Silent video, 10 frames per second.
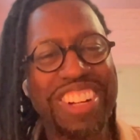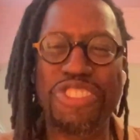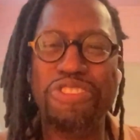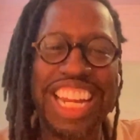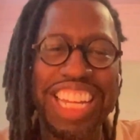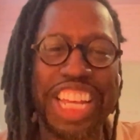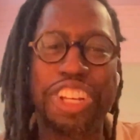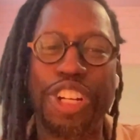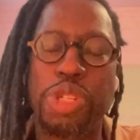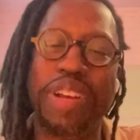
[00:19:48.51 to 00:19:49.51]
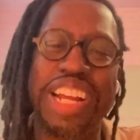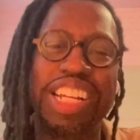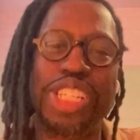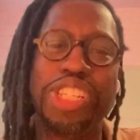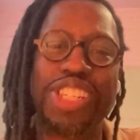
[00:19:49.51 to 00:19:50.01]
we like your experience.
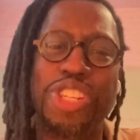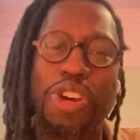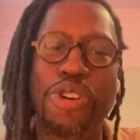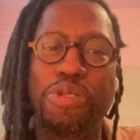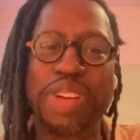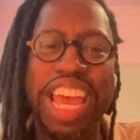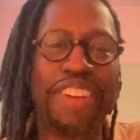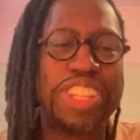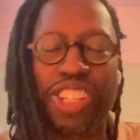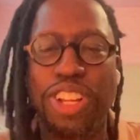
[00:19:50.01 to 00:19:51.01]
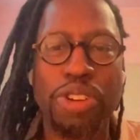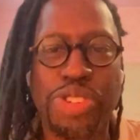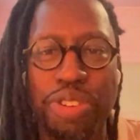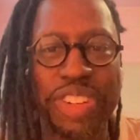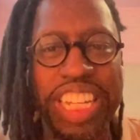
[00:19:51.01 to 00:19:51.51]
So we have this closer
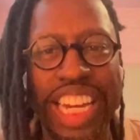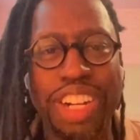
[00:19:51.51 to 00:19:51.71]
related